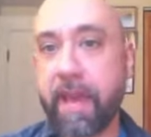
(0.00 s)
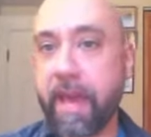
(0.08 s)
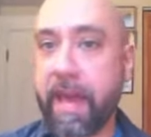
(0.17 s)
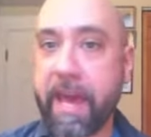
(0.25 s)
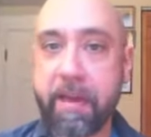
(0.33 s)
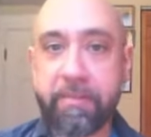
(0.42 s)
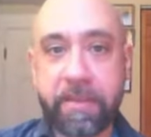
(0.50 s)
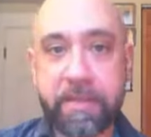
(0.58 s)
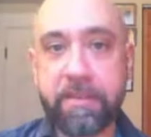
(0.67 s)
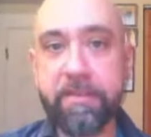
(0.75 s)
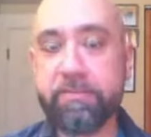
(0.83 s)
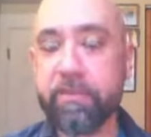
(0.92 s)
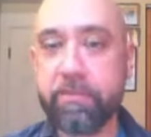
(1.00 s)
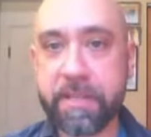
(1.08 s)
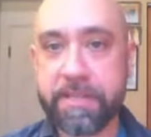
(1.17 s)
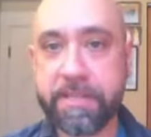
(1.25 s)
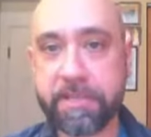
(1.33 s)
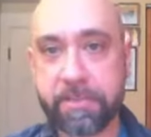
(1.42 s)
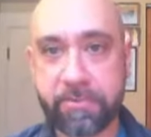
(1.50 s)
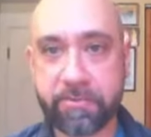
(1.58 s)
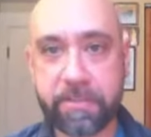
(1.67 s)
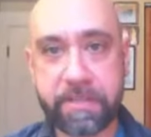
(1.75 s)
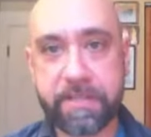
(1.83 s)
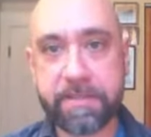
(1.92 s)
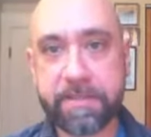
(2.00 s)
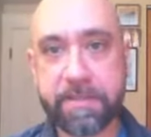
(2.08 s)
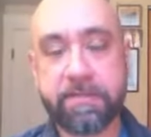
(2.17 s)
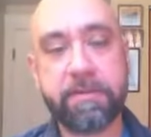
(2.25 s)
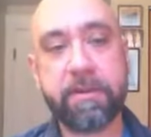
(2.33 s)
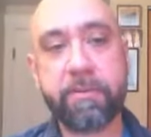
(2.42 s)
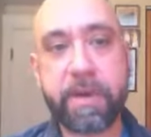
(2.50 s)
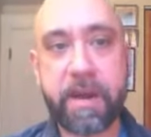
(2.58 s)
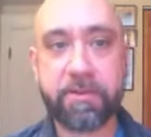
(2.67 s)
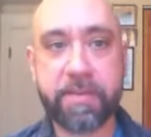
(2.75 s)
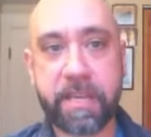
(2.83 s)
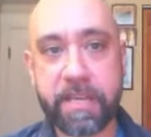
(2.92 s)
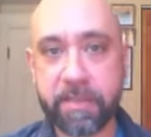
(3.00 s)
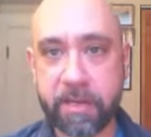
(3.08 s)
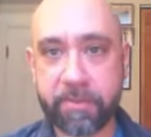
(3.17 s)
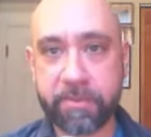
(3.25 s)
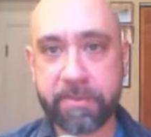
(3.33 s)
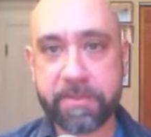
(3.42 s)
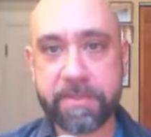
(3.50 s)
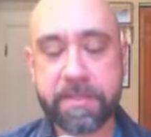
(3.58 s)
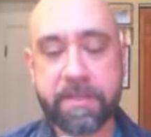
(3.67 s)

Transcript: happy romantic stories about gay couples